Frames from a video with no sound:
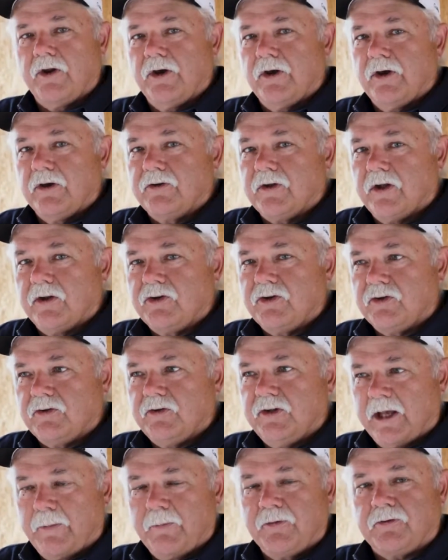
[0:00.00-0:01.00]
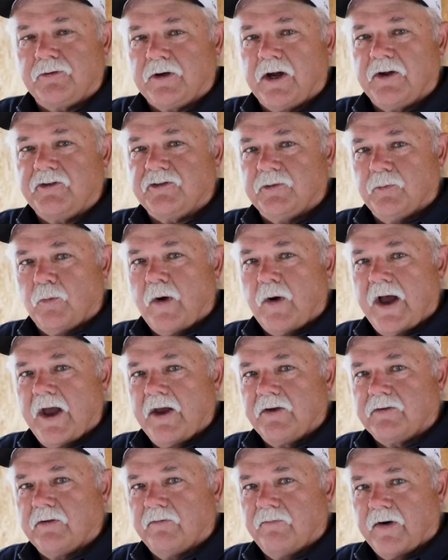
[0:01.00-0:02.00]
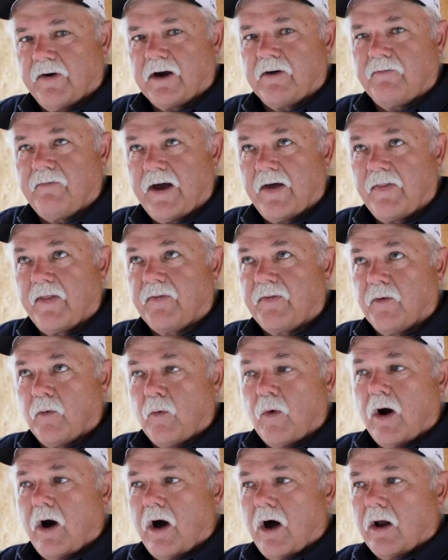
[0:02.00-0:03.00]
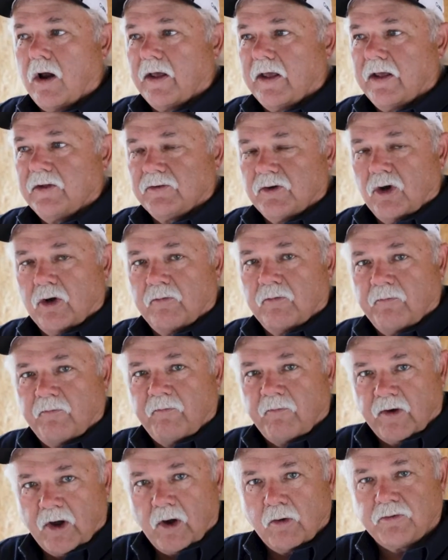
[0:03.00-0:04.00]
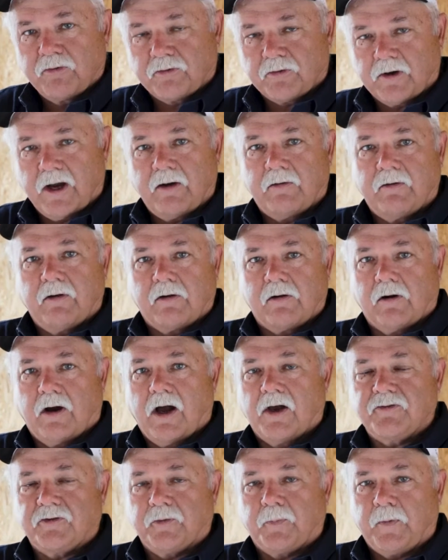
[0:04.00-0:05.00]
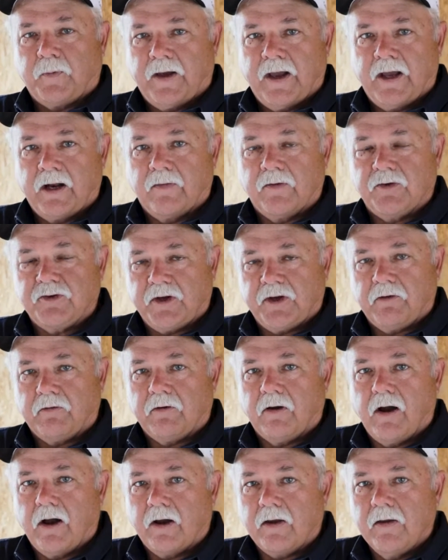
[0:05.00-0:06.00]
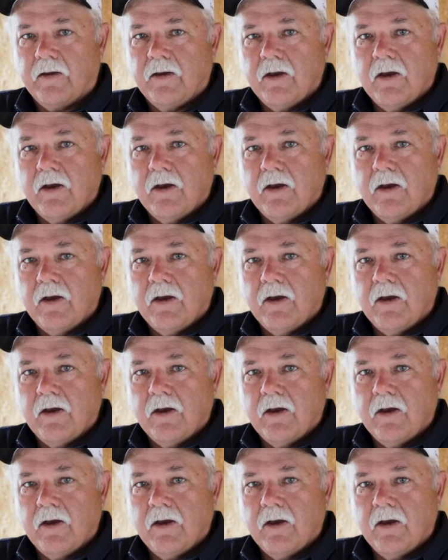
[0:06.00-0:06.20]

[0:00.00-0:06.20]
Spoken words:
to do is demonstrate some ways to verify that the wall is going to flow straight across the plane of the sheetrock.